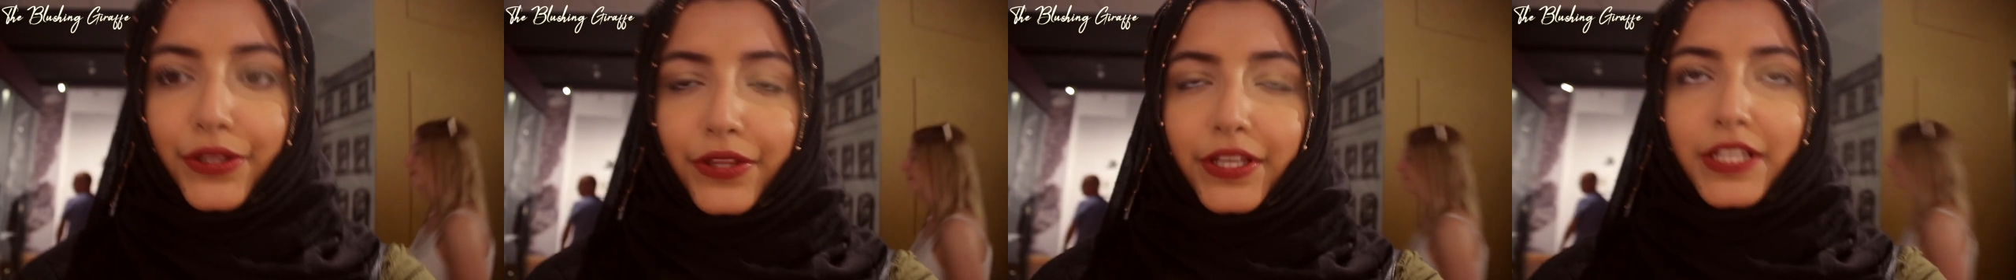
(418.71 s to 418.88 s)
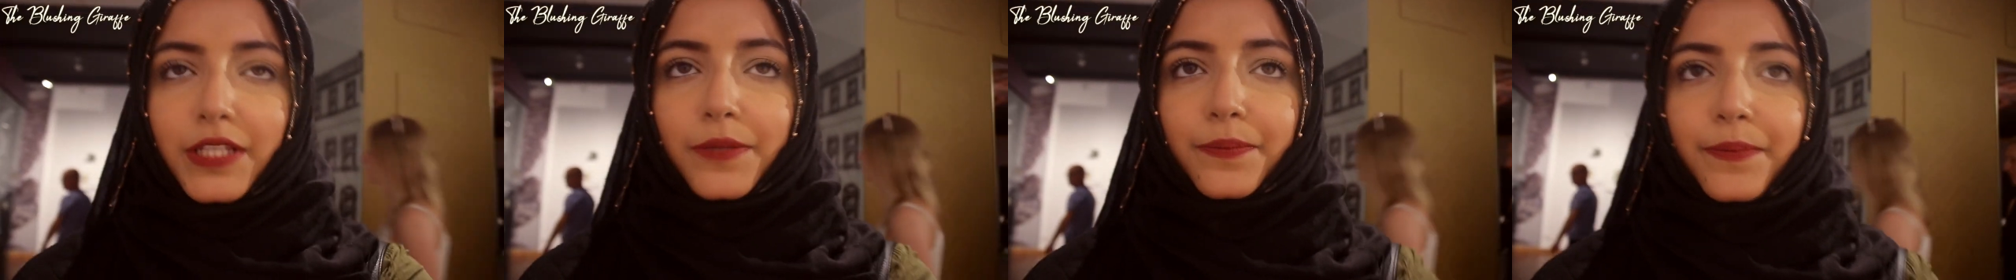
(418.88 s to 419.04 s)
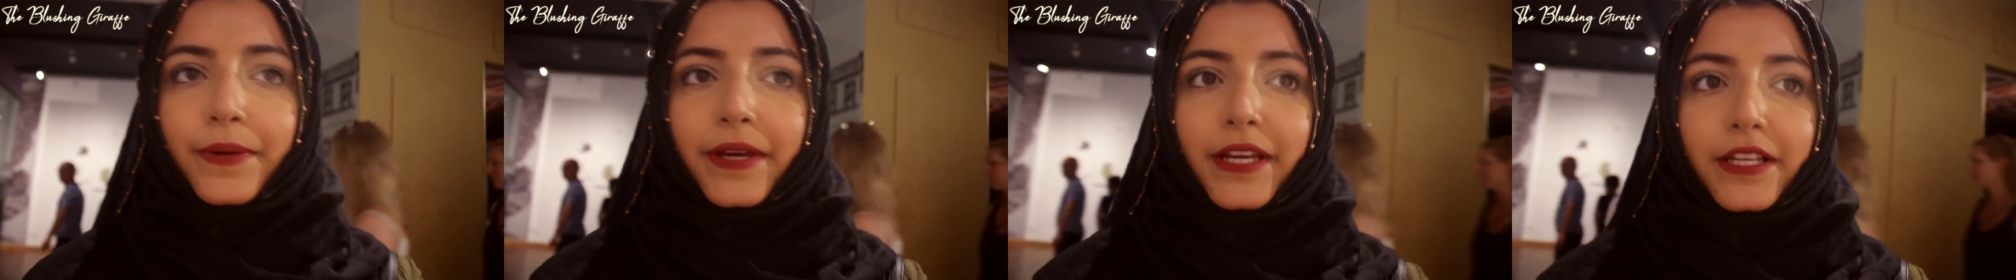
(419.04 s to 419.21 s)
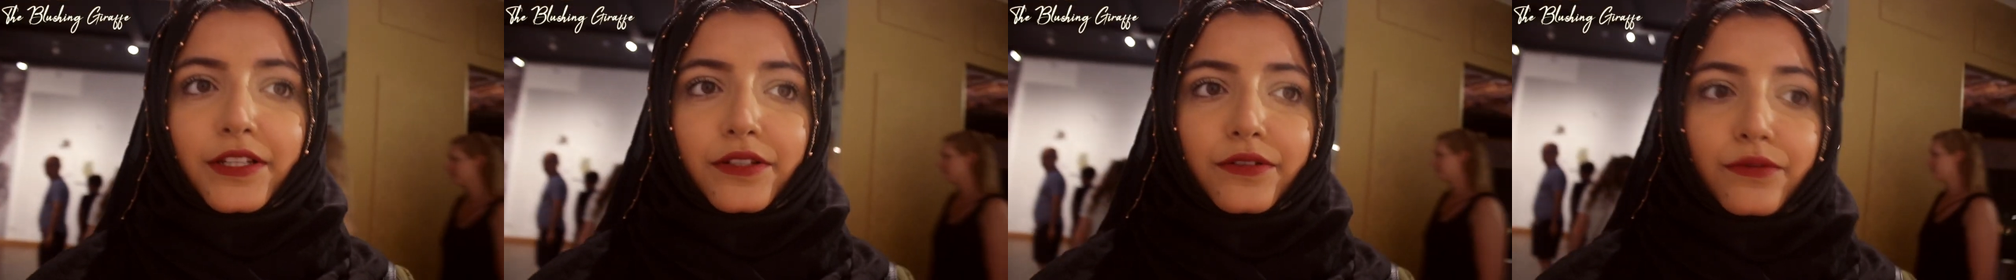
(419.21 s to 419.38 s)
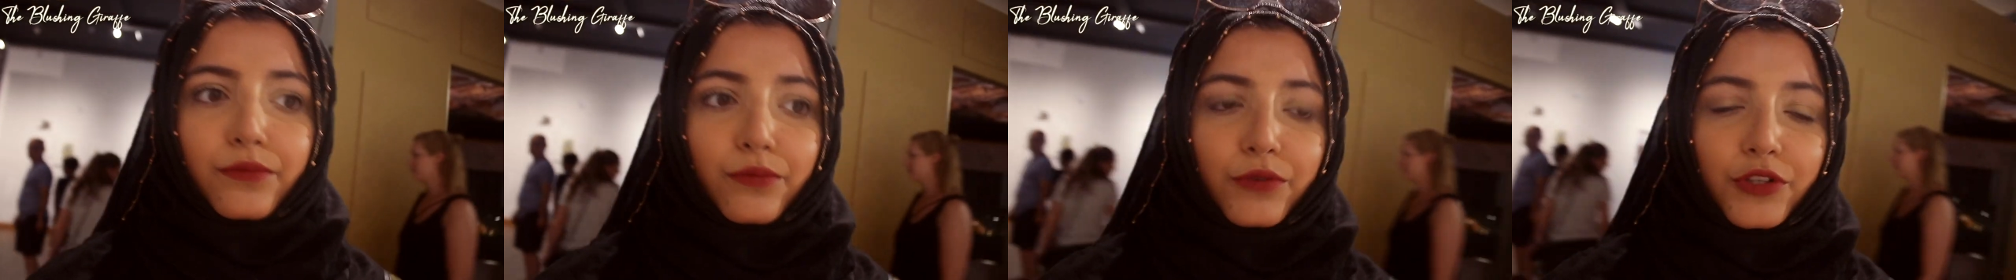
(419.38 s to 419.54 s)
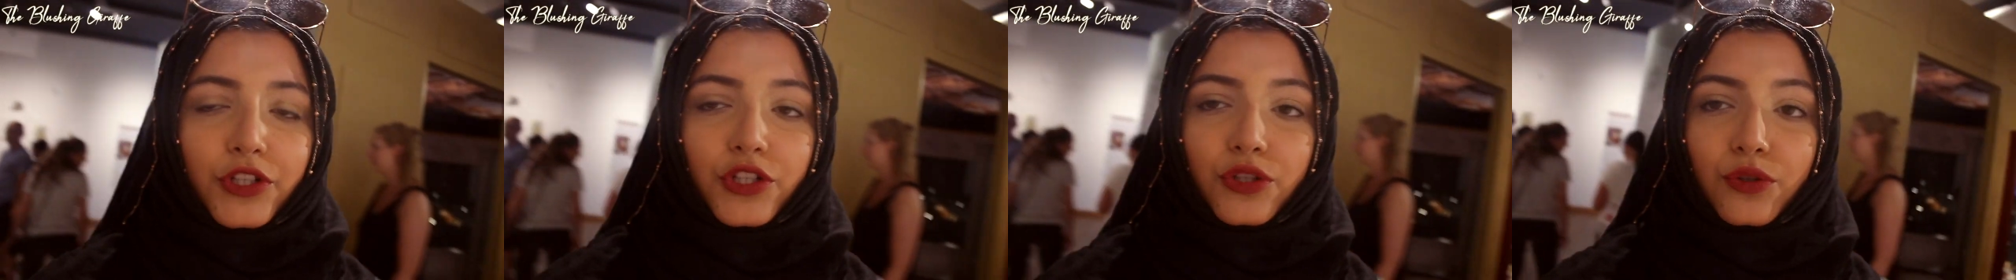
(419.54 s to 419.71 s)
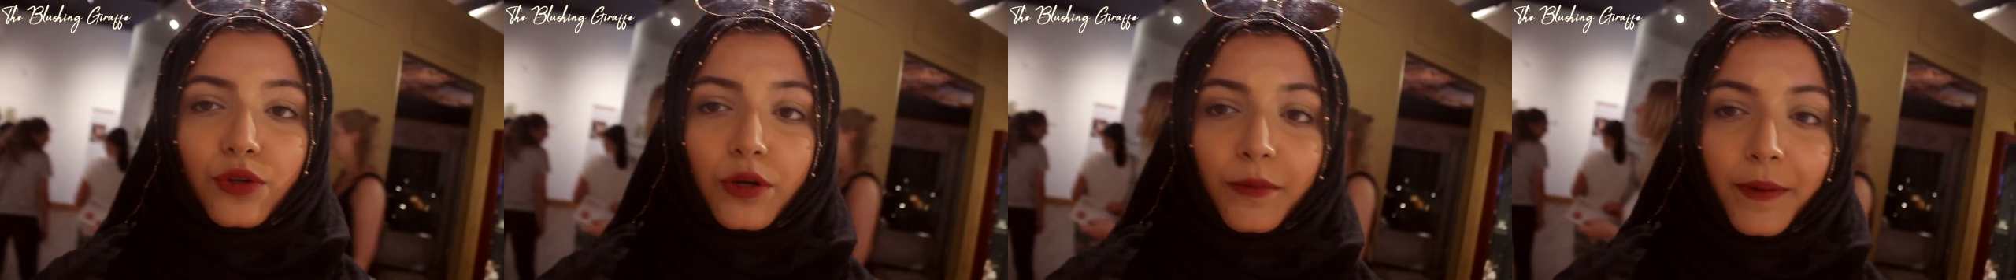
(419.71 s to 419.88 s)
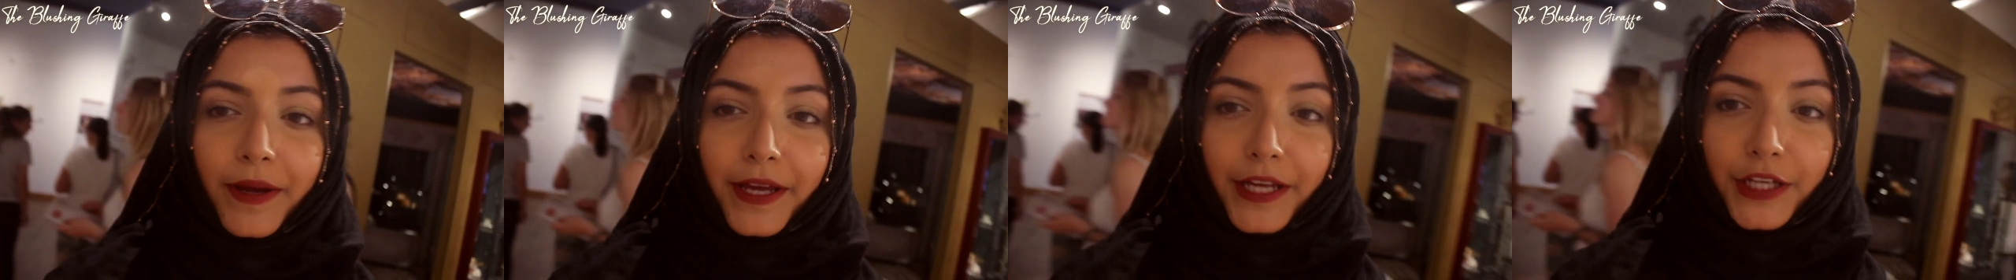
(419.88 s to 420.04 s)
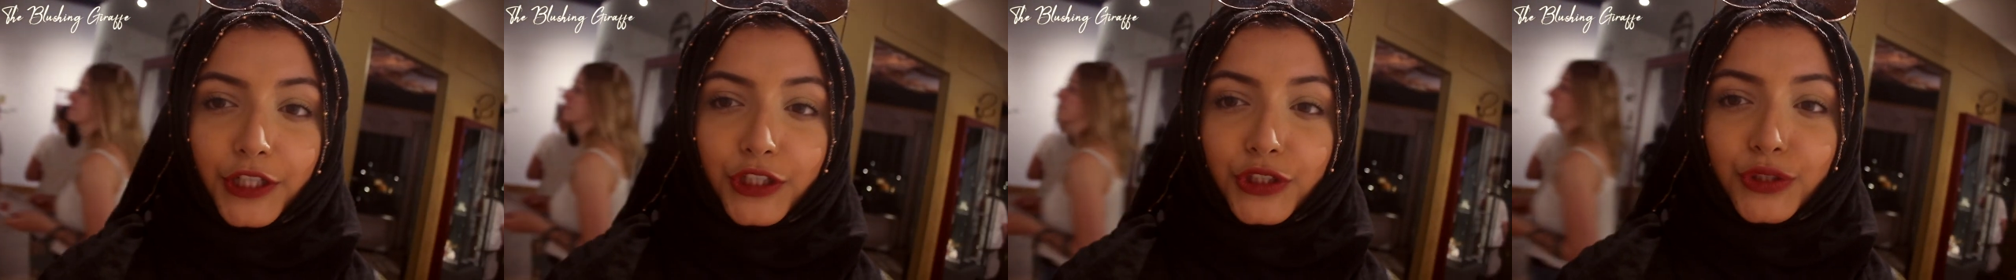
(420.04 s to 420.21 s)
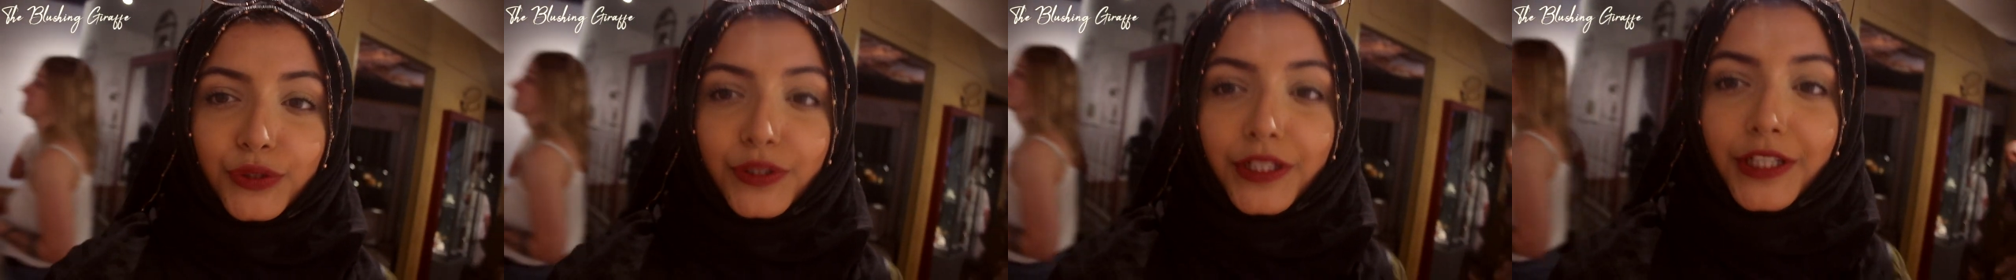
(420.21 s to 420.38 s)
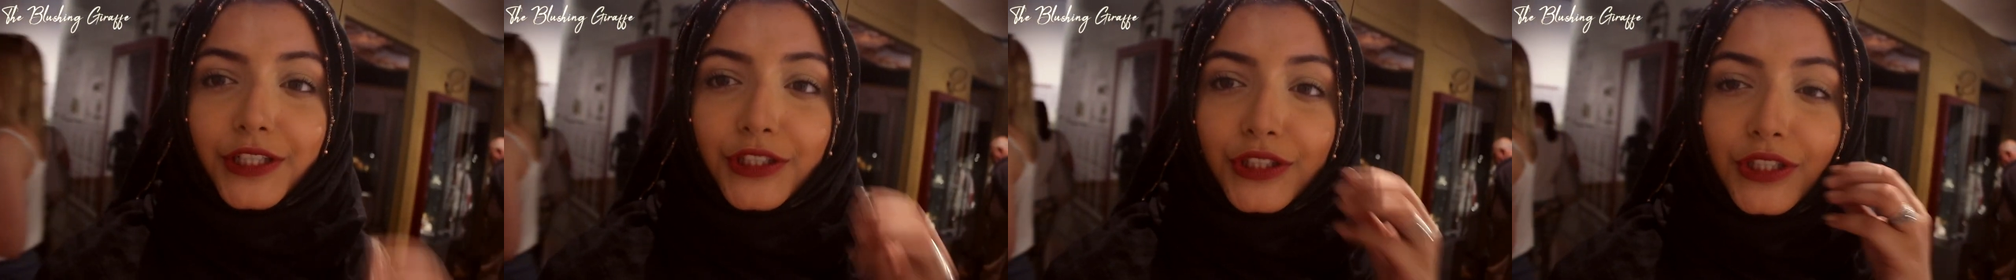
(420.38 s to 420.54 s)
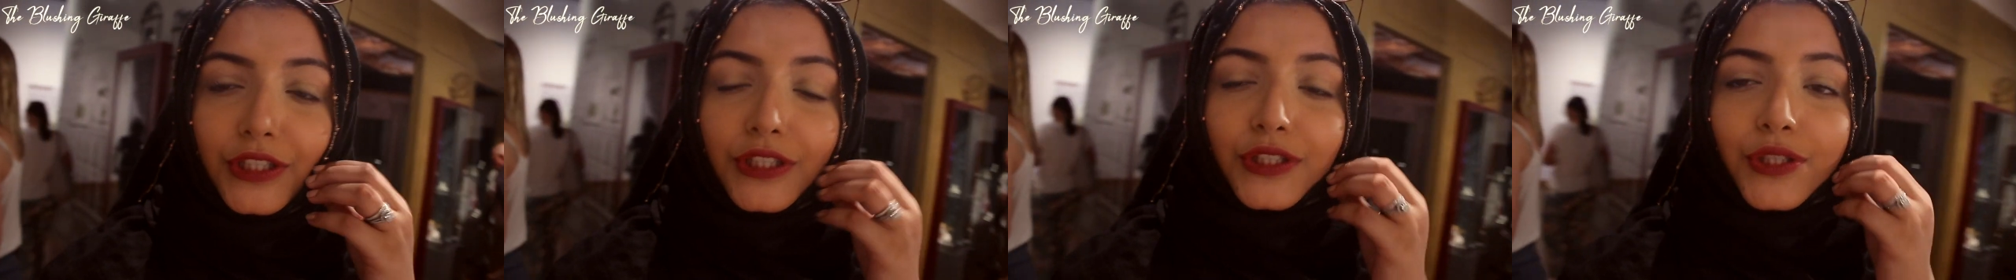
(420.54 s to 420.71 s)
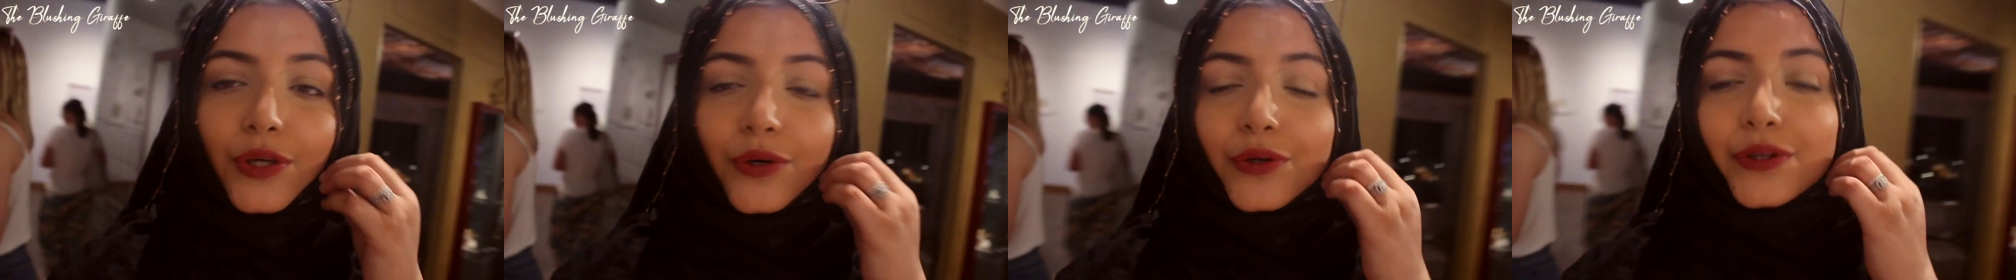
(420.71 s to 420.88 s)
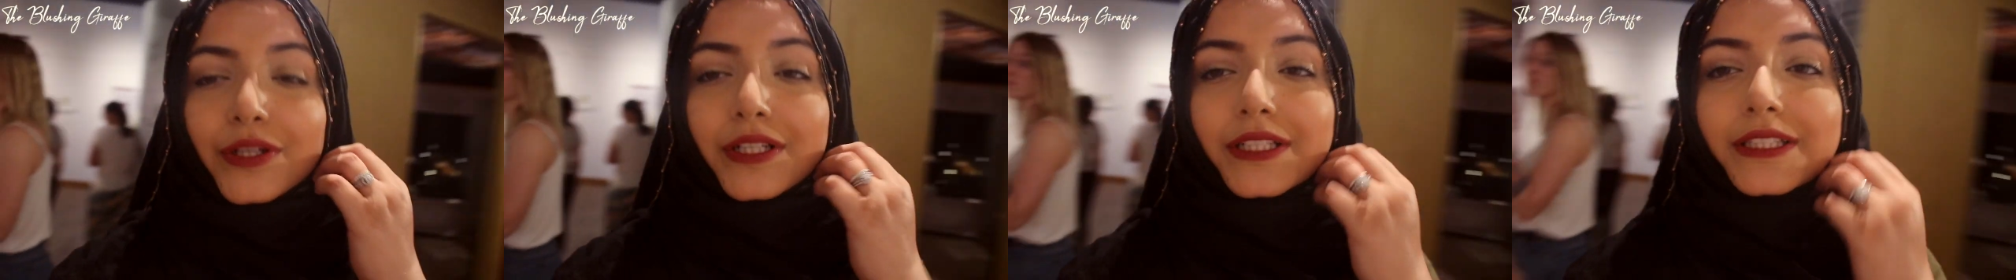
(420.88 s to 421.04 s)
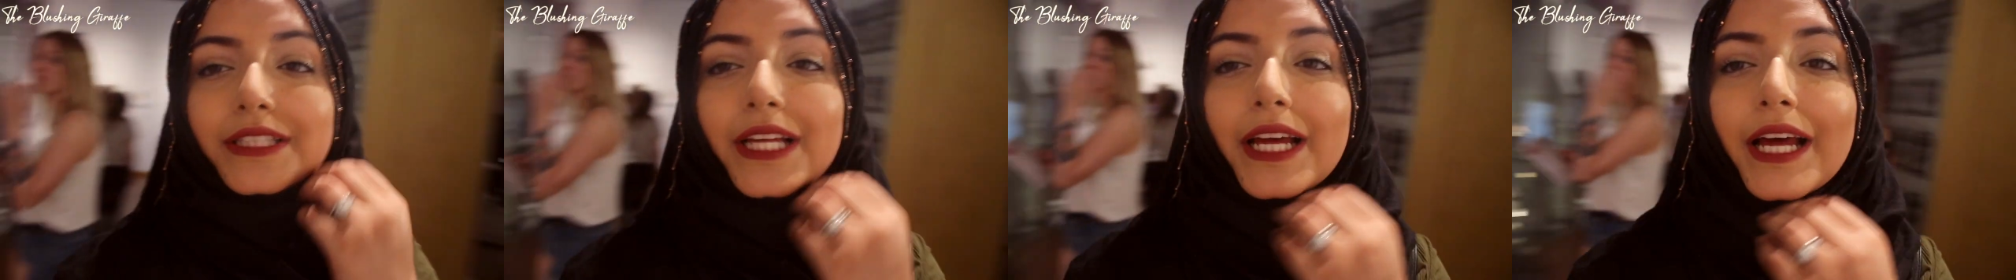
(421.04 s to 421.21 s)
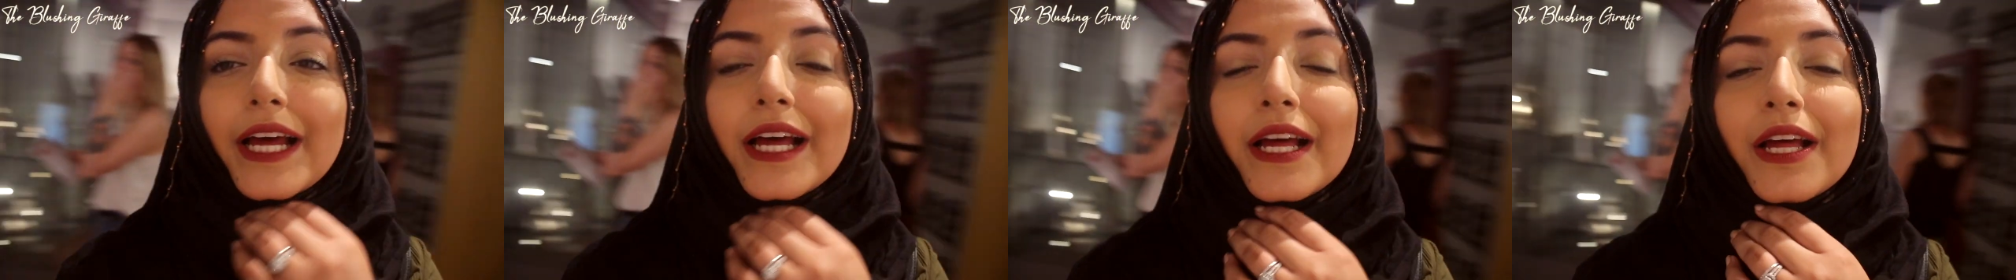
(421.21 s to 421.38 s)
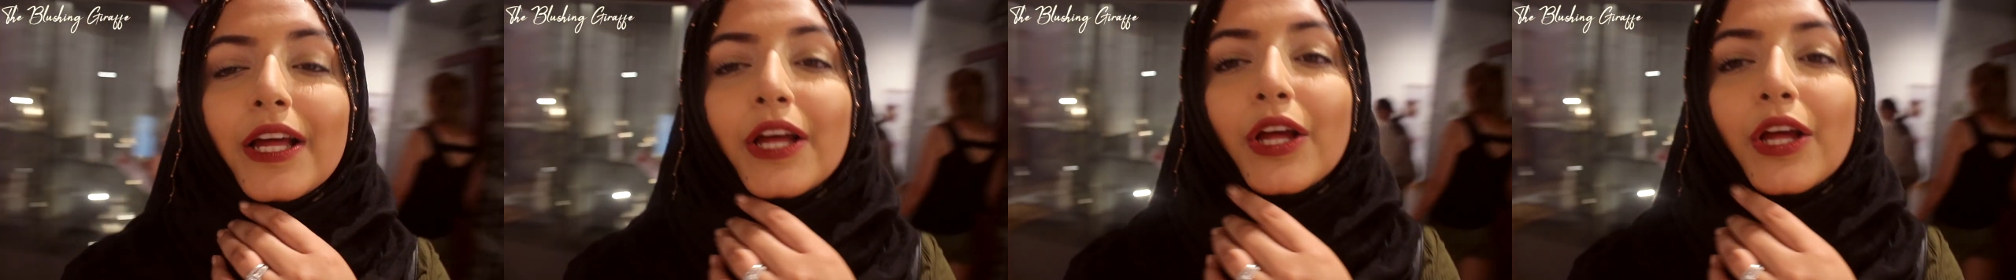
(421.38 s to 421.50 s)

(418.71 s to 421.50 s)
this bit, which is all about history, has just told us that